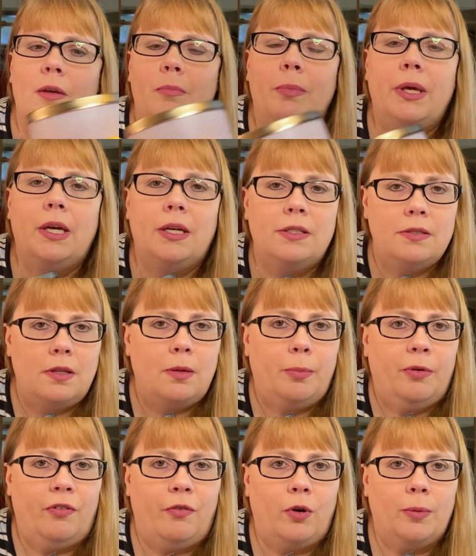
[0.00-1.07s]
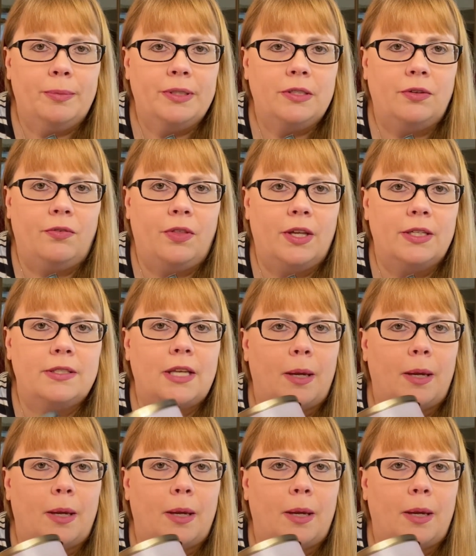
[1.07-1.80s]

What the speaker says: Because of the performance of this,